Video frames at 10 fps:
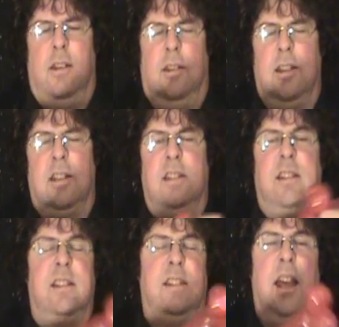This is
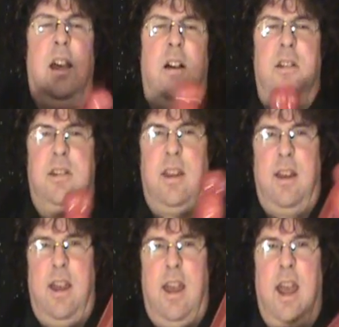the snail's
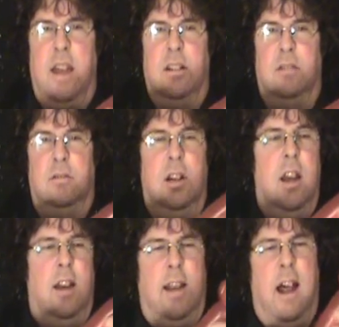head.
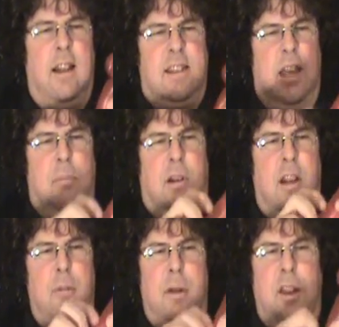Now let's give him a
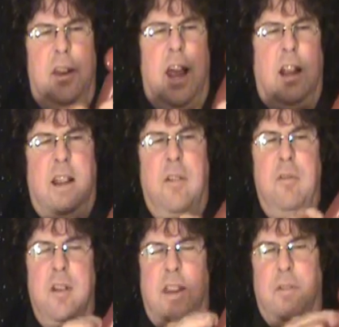little bit of neck. Give
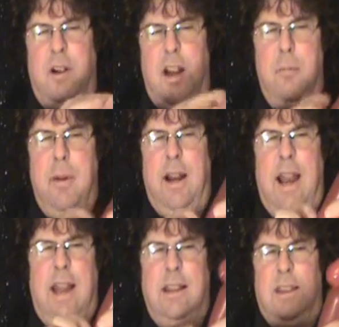it a little bit of
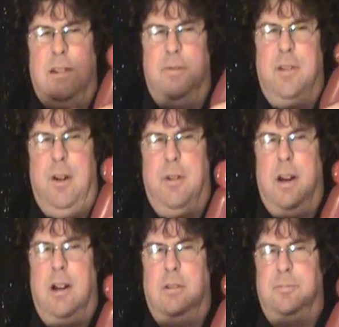length. There we
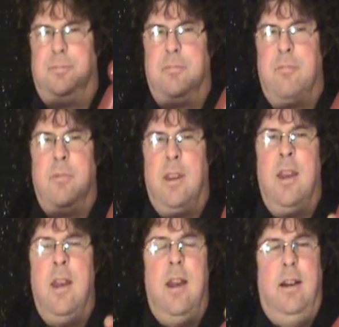go.
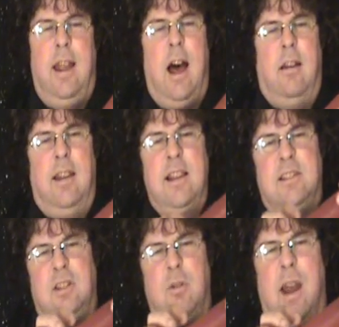Now let's
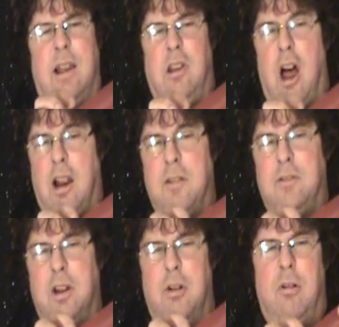do a lock
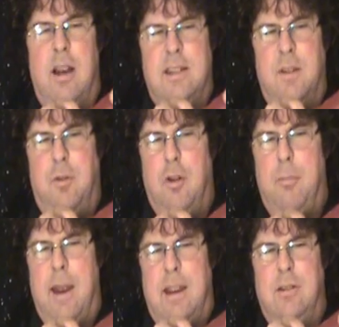of 2 as if you were
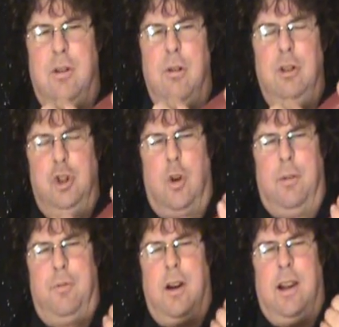making 2 short
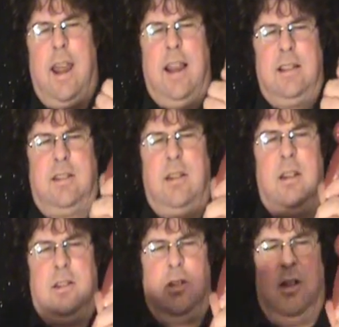front legs.
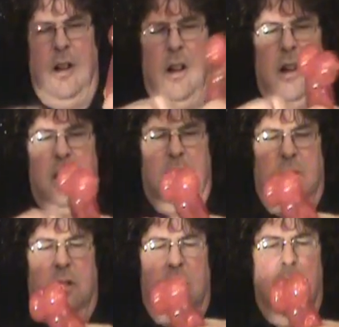So here's
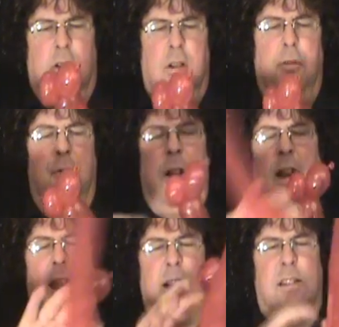2 front
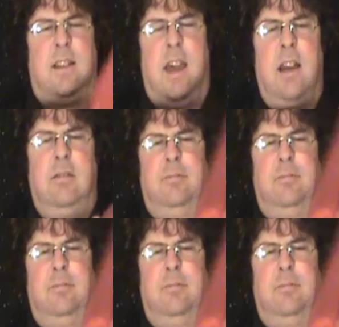legs. Okay.